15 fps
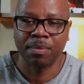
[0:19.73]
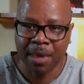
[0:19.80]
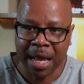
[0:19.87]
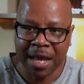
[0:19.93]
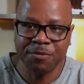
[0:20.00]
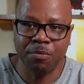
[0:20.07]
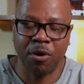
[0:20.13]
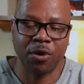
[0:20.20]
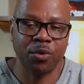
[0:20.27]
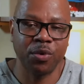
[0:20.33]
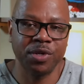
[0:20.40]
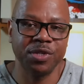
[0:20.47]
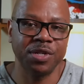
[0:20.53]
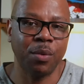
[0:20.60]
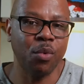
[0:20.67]
Hey, smart
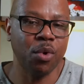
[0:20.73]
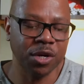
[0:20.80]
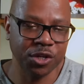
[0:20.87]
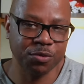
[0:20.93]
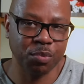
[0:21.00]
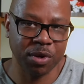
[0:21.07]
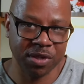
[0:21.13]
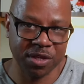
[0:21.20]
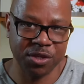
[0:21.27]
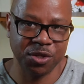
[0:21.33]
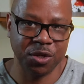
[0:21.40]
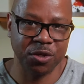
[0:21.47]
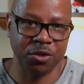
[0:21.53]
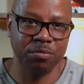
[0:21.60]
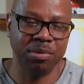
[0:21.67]
Christians, I want to just bring this
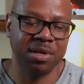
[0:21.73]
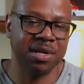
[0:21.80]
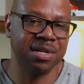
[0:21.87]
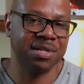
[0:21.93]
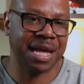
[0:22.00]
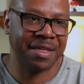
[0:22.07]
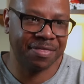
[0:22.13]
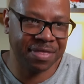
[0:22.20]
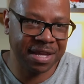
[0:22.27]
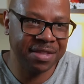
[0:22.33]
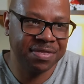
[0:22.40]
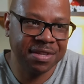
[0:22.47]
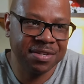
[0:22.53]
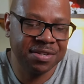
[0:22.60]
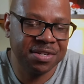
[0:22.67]
to you because I
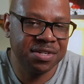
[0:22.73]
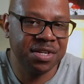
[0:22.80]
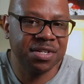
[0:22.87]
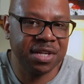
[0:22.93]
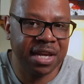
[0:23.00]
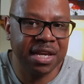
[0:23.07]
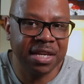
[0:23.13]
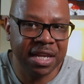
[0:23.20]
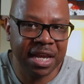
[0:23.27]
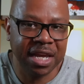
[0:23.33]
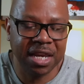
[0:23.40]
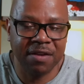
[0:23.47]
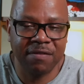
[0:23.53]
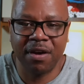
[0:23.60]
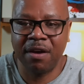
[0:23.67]
think this is just
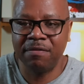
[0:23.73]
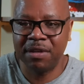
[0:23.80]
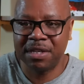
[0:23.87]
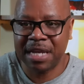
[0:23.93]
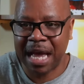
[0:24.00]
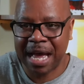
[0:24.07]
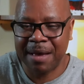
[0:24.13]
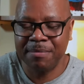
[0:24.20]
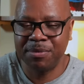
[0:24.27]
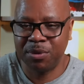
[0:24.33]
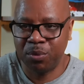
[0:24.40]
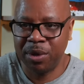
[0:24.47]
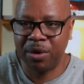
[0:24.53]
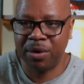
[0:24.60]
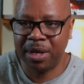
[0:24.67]
indicative of the times that
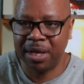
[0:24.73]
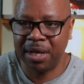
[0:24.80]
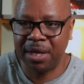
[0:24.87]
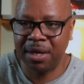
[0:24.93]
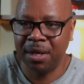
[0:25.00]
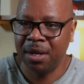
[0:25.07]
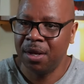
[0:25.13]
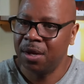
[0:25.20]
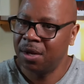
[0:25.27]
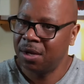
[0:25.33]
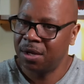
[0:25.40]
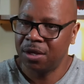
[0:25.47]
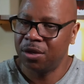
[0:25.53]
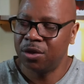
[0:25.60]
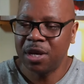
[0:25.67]
we are in.
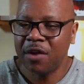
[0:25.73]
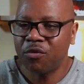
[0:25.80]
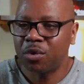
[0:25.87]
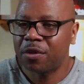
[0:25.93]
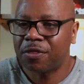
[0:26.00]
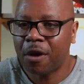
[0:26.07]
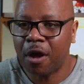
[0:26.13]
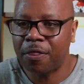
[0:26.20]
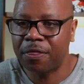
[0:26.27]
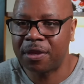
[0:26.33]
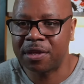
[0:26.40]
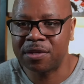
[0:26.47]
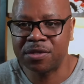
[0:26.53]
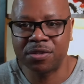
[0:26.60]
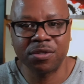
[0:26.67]
You never would have thought
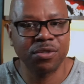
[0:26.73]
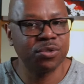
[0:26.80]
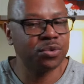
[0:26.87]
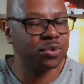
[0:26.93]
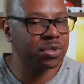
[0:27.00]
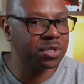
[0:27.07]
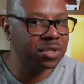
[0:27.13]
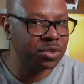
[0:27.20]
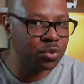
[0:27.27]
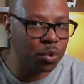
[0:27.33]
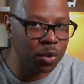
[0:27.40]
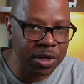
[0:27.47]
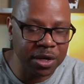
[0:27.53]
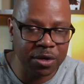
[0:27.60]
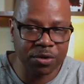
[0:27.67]
this
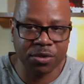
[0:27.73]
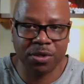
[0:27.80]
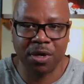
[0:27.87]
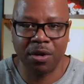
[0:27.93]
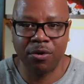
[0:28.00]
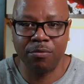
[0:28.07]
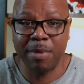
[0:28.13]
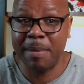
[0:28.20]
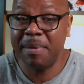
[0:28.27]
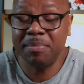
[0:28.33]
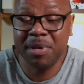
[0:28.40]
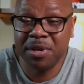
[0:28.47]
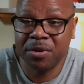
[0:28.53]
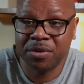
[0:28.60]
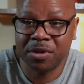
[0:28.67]
20 years ago, maybe even
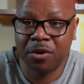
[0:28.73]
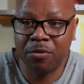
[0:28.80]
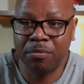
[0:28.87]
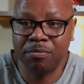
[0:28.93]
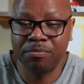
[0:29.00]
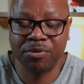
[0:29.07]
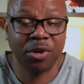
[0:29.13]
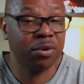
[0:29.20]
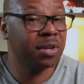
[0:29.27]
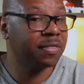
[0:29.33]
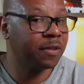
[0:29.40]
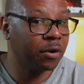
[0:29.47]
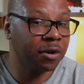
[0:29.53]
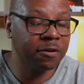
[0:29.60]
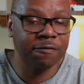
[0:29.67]
10 years ago, certainly
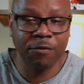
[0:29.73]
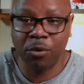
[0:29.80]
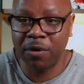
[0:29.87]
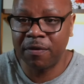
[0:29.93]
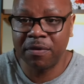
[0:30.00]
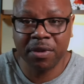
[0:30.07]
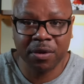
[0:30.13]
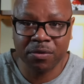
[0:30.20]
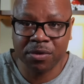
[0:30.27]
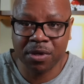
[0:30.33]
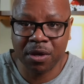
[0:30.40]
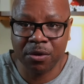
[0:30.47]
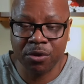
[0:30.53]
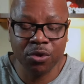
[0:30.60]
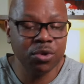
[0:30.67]
30, 40, 50 years
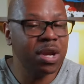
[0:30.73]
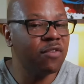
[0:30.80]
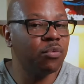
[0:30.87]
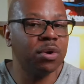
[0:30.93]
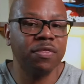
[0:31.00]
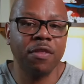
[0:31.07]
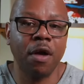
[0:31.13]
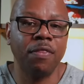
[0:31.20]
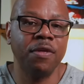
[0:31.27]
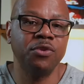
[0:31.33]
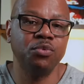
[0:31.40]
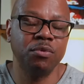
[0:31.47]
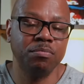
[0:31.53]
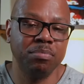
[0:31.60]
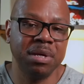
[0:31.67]
ago, you never would have thought
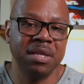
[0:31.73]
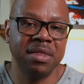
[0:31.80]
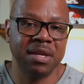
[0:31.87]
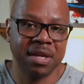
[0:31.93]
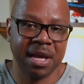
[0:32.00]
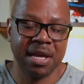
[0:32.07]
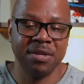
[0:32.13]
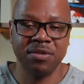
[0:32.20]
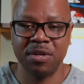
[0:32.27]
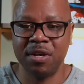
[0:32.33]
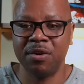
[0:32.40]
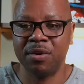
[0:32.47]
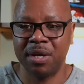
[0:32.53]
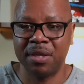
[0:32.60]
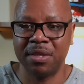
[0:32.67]
this would be the case
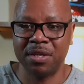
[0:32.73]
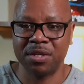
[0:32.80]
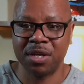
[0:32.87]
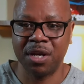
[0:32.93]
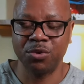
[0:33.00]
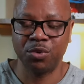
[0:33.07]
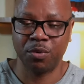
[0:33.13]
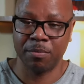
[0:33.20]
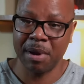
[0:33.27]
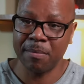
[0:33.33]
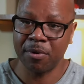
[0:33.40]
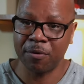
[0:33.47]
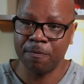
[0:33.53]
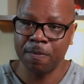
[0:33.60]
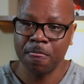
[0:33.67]
here in this country.
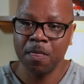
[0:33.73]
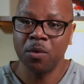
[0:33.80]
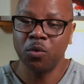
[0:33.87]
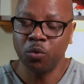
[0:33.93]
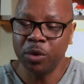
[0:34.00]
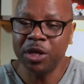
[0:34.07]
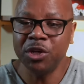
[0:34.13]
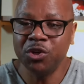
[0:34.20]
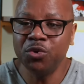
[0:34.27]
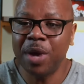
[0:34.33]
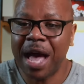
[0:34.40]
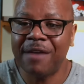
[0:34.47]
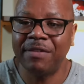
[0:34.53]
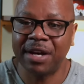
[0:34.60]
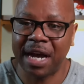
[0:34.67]
Remember, we do
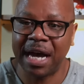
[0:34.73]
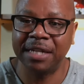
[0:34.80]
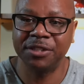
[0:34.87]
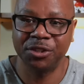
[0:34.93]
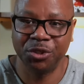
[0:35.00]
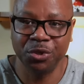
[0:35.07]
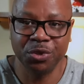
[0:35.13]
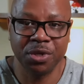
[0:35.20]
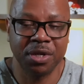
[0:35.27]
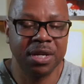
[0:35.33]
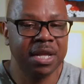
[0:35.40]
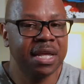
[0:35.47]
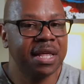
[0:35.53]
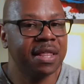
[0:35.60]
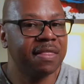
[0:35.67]
have a constitution
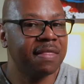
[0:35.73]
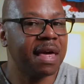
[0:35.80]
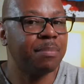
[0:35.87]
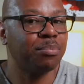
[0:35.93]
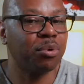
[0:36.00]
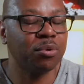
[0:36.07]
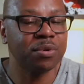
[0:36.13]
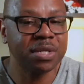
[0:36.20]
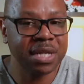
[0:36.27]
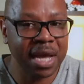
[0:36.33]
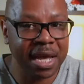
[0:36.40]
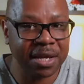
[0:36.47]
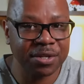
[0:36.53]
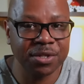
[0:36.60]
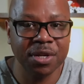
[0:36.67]
that
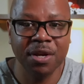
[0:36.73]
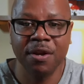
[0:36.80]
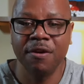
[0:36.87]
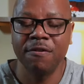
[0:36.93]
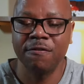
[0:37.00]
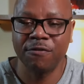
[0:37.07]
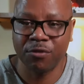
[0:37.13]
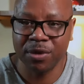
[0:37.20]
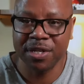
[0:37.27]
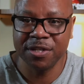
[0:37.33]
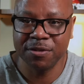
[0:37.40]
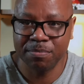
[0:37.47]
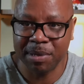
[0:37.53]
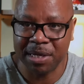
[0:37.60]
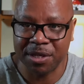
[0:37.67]
protects free
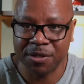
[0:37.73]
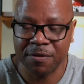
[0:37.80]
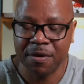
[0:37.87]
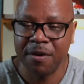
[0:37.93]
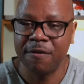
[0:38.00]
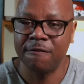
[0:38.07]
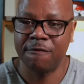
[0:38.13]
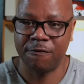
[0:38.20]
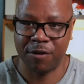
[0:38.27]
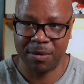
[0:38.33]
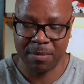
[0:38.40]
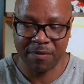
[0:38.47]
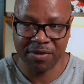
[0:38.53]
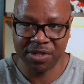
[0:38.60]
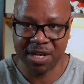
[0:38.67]
speech,
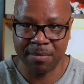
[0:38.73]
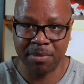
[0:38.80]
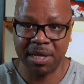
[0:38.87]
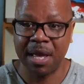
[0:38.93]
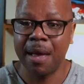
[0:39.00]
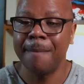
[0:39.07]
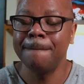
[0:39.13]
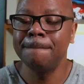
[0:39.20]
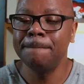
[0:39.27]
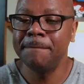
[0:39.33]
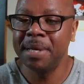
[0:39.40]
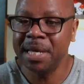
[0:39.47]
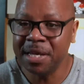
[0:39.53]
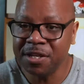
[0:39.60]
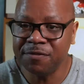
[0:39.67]
freedom of assembly,
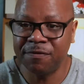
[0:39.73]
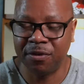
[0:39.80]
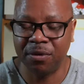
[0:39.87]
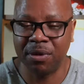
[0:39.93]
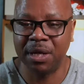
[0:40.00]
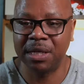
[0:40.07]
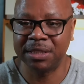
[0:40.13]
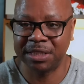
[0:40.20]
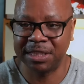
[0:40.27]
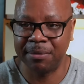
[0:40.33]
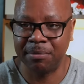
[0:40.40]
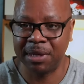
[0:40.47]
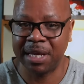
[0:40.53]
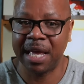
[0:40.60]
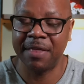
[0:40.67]
peaceful
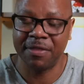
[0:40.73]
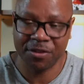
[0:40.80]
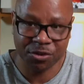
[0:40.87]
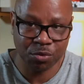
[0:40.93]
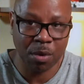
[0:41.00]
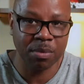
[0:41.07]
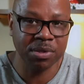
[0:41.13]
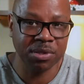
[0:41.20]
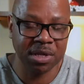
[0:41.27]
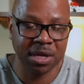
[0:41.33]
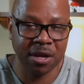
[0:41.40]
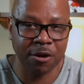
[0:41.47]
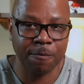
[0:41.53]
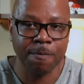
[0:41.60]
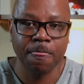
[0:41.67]
assembly. And this is what we see
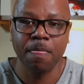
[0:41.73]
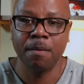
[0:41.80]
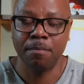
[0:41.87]
here.